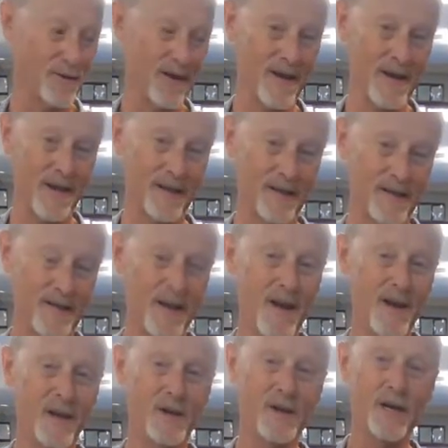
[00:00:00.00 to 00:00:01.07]
things,
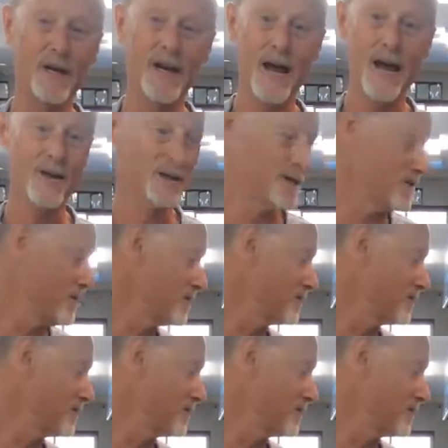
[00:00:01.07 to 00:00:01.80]
you should announce those